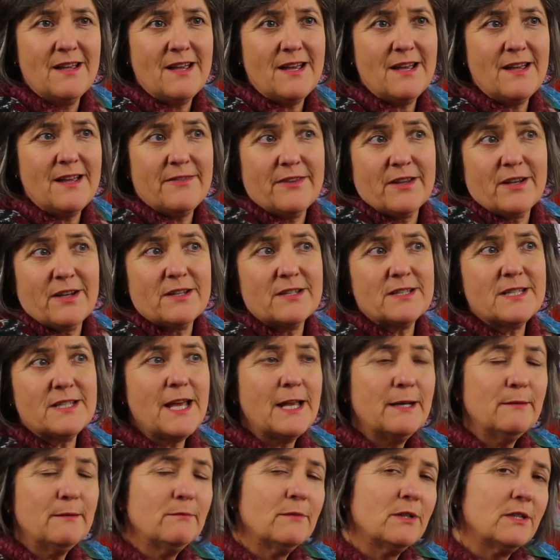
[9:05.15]
and the
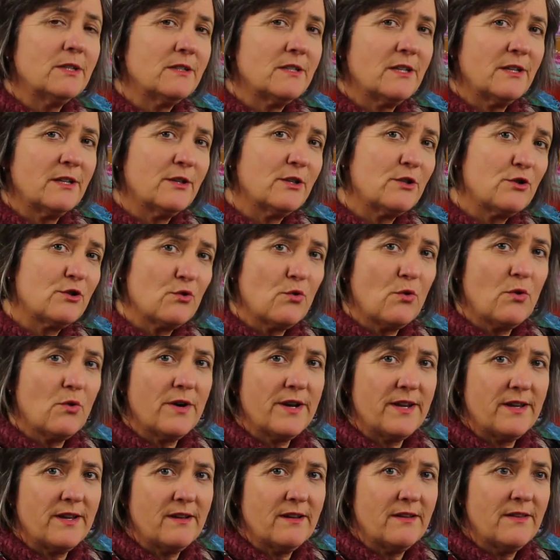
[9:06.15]
contentment and the
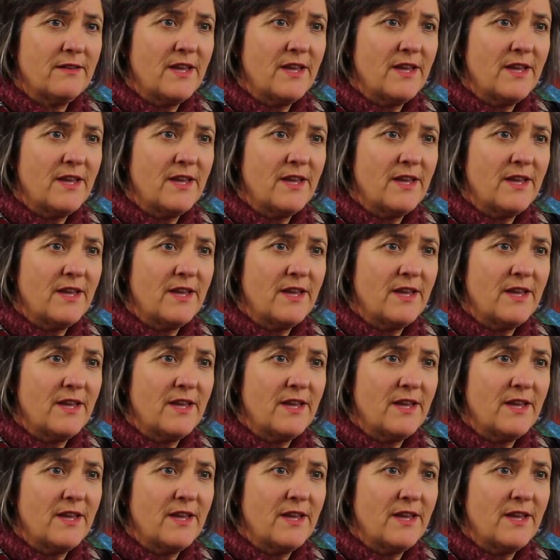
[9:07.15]
joy,